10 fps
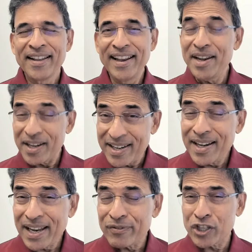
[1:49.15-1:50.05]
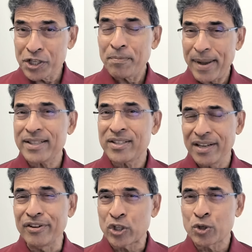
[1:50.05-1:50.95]
India didn't have such a bad
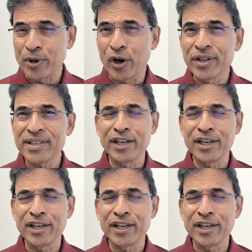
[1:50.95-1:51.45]
series, to be honest.